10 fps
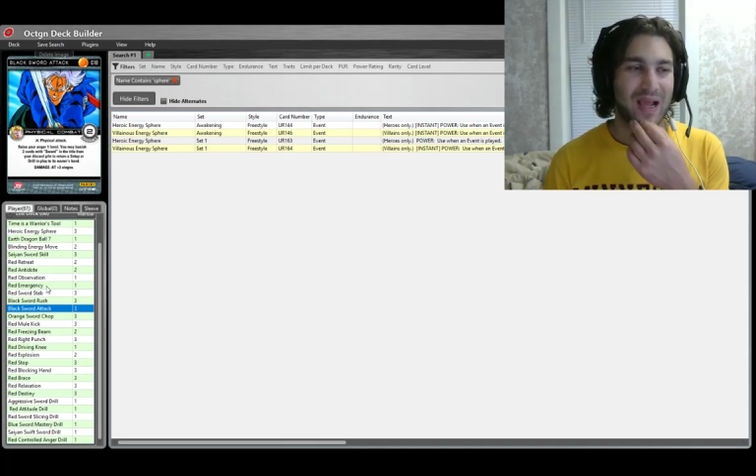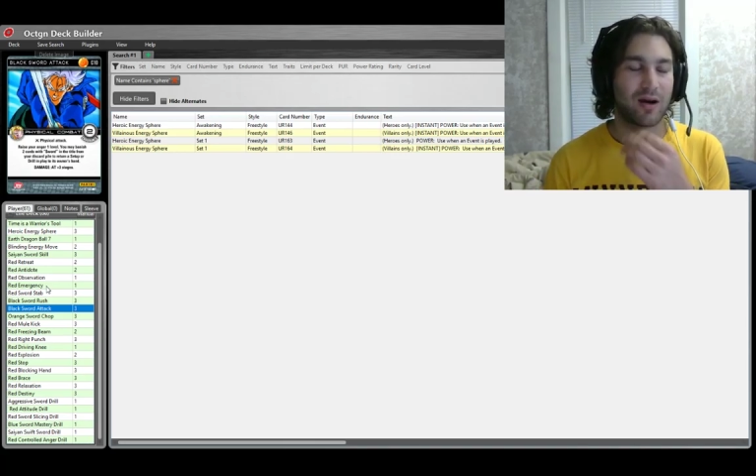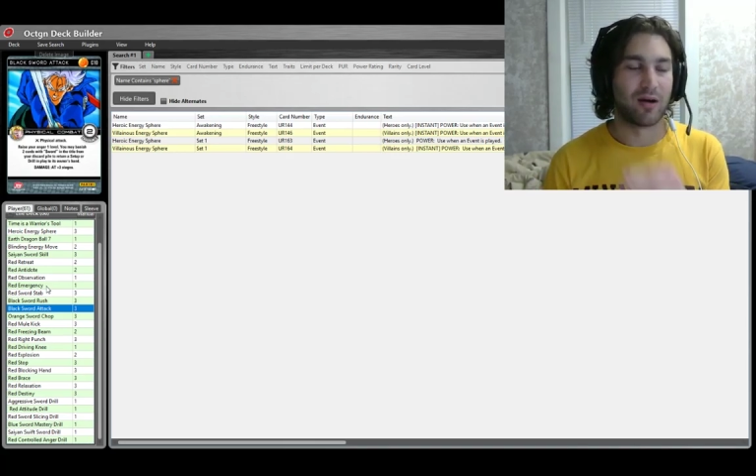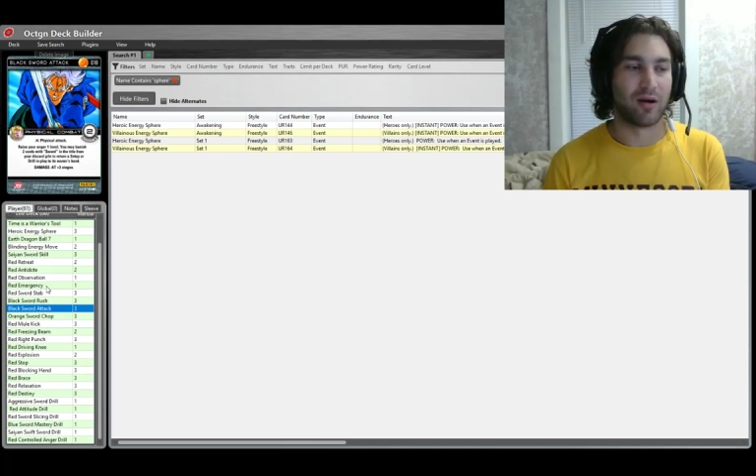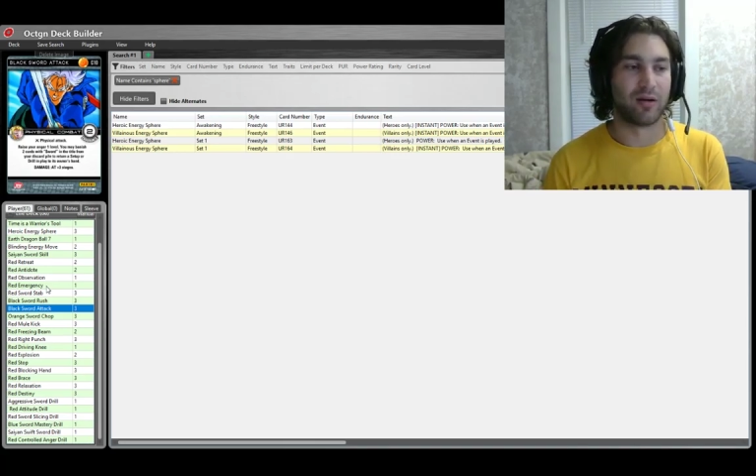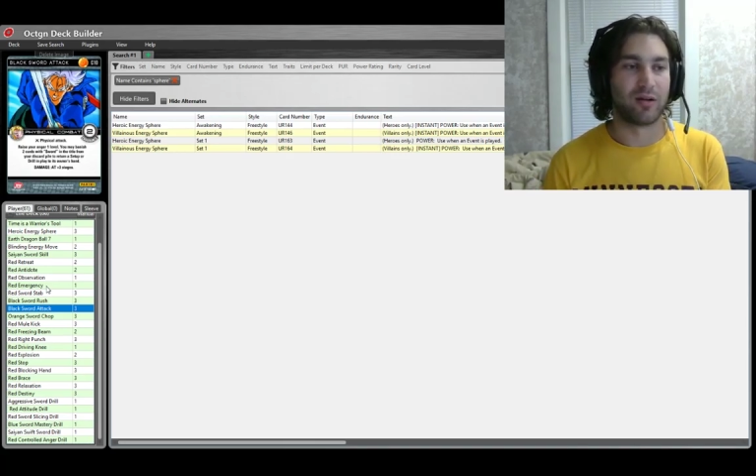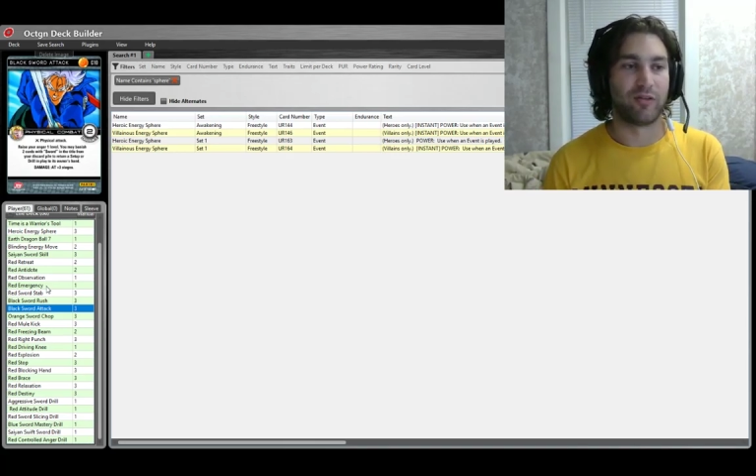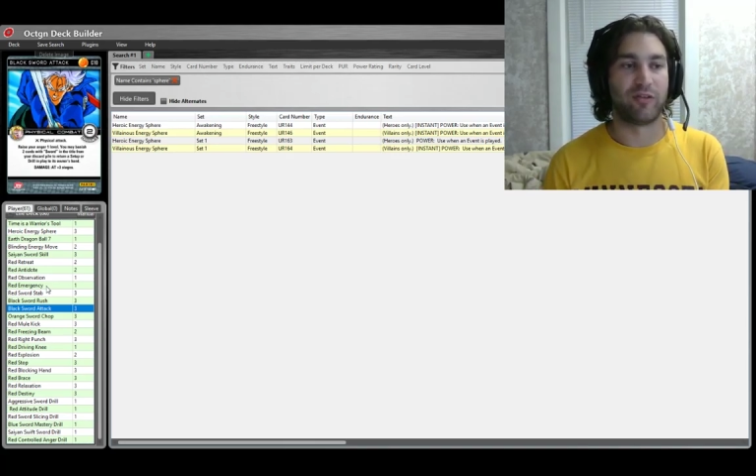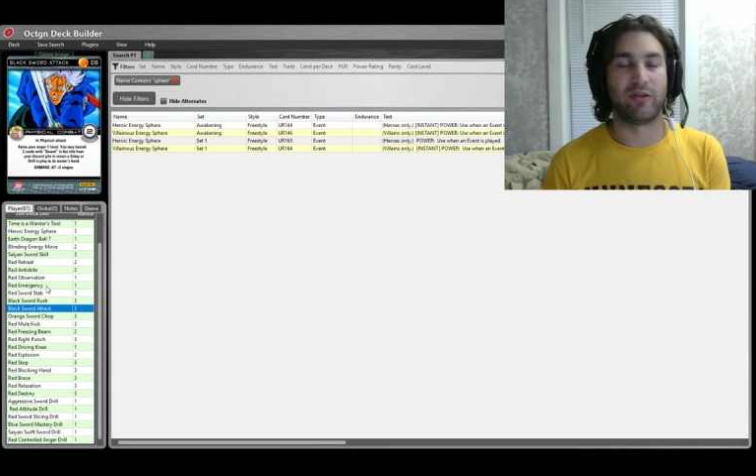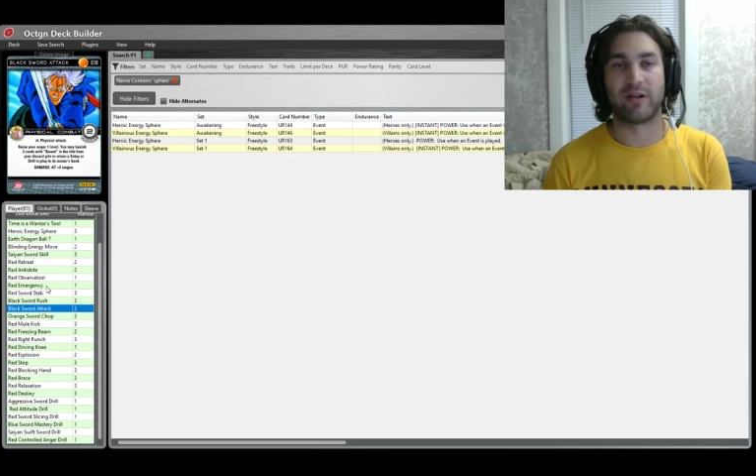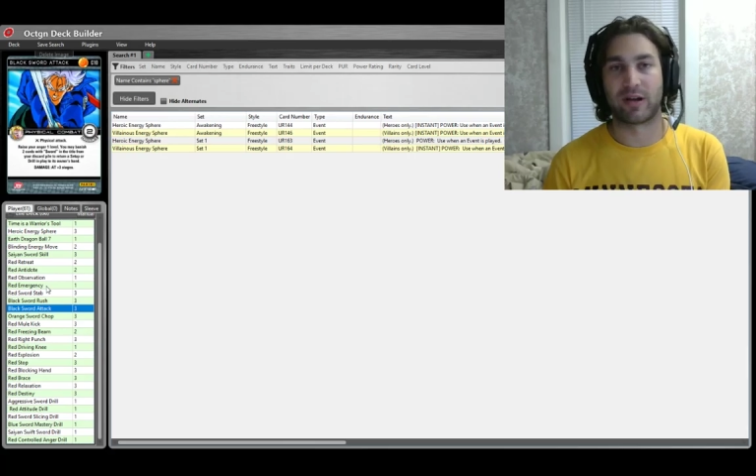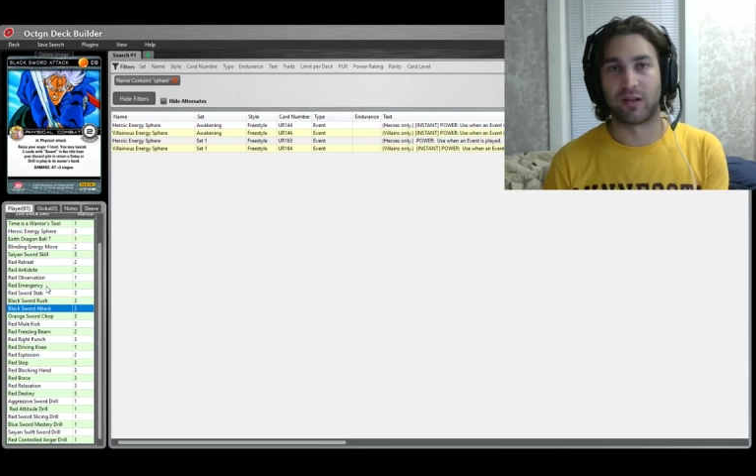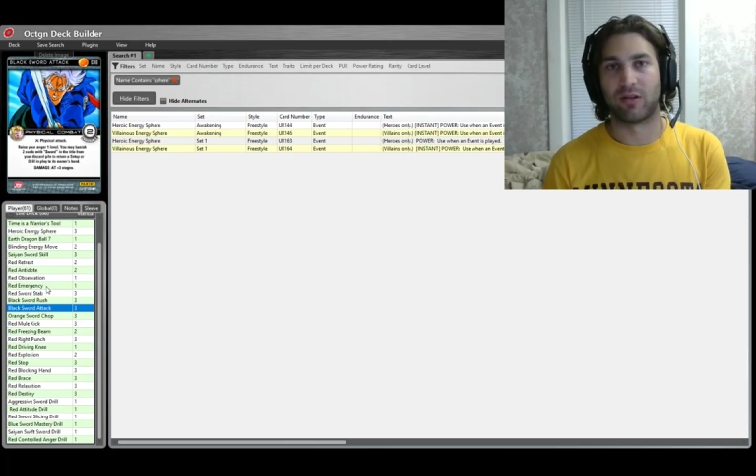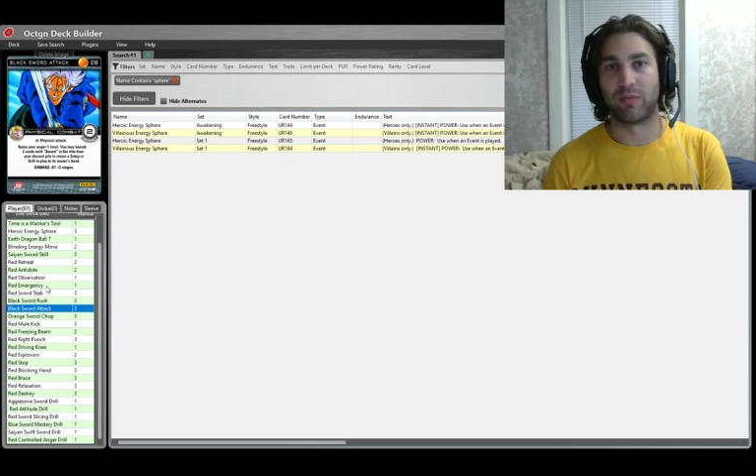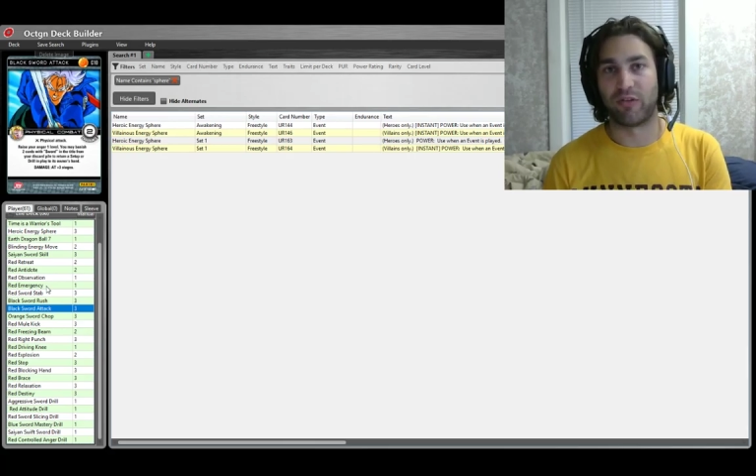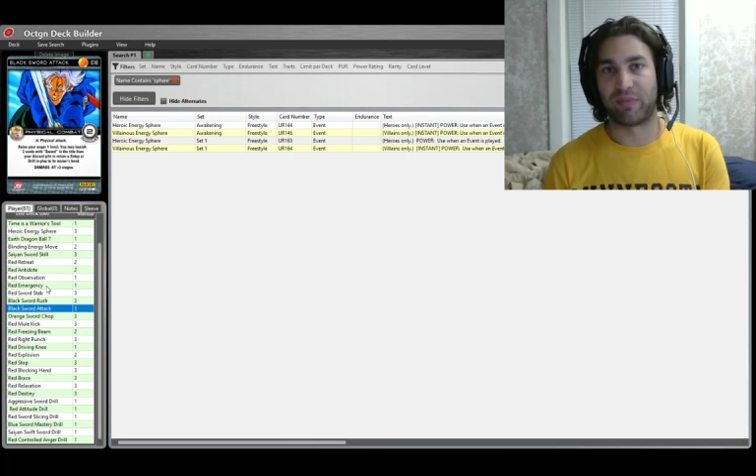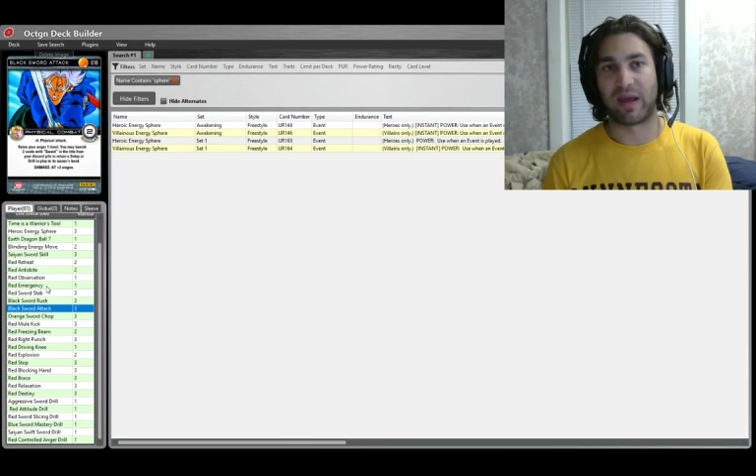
card, considering I can loop this